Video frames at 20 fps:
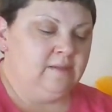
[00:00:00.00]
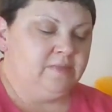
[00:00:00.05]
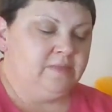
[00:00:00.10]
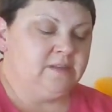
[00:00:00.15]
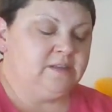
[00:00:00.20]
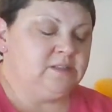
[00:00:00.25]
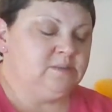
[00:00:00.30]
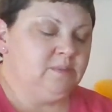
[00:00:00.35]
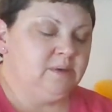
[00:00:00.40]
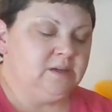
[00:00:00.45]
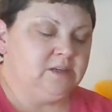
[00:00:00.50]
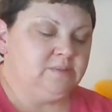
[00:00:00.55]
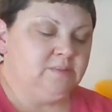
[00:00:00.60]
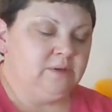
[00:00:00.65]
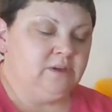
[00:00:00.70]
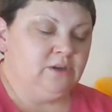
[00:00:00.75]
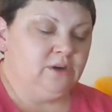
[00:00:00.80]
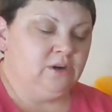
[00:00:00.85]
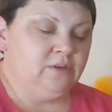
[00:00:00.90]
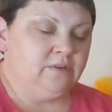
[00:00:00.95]
This makes
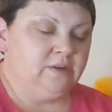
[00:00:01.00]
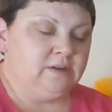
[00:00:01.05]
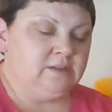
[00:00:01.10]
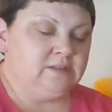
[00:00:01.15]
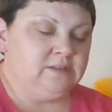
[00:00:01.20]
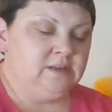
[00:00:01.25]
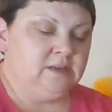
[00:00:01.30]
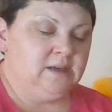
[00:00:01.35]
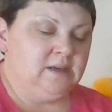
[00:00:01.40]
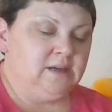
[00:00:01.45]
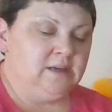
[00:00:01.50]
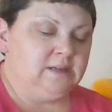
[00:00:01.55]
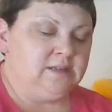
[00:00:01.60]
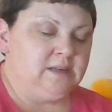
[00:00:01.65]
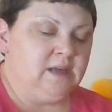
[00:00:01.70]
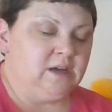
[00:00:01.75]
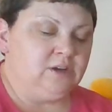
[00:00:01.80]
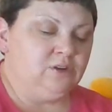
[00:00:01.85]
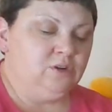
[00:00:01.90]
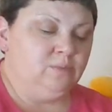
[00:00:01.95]
me nervous.
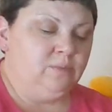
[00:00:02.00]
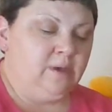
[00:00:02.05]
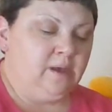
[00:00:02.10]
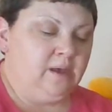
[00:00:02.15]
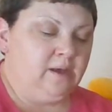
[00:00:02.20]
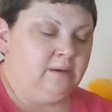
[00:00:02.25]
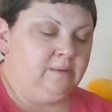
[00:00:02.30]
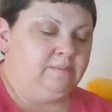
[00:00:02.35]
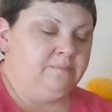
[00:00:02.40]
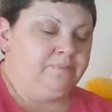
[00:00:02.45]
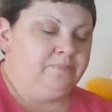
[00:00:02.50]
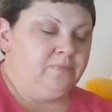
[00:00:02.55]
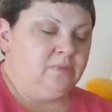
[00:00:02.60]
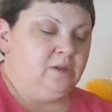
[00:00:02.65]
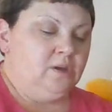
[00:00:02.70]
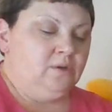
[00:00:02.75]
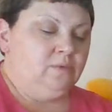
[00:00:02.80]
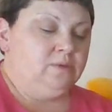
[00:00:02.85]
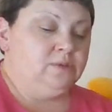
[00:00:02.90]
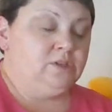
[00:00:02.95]
Techno Man
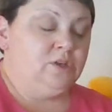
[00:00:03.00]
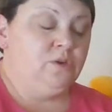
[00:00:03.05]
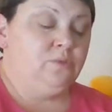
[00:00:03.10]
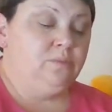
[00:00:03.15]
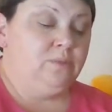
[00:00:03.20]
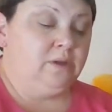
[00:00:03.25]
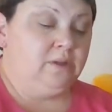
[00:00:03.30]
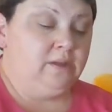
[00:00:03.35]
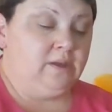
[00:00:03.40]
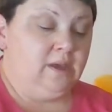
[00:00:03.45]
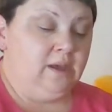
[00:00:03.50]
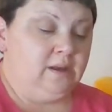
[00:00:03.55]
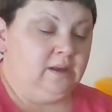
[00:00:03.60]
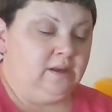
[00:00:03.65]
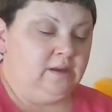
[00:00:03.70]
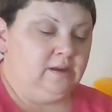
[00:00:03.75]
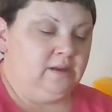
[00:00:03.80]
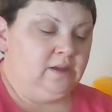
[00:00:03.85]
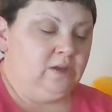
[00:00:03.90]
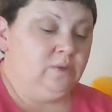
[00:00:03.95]
was
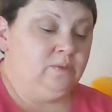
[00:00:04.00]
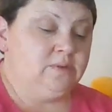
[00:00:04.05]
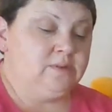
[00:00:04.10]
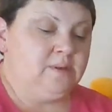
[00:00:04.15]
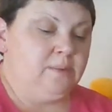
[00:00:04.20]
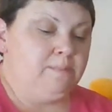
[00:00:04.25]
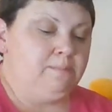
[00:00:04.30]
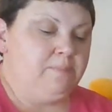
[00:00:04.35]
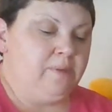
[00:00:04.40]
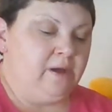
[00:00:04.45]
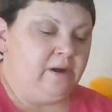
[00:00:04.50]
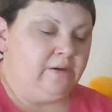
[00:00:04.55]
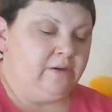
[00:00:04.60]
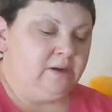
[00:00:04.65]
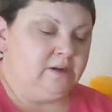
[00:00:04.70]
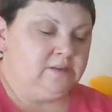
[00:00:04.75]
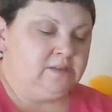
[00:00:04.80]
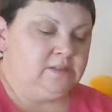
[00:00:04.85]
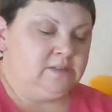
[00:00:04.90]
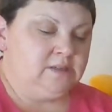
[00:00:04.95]
humiliated. He was
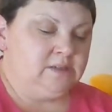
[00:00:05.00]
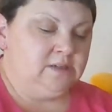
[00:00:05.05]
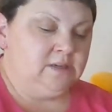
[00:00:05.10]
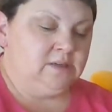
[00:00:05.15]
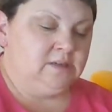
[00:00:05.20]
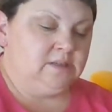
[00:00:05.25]
embarrassed.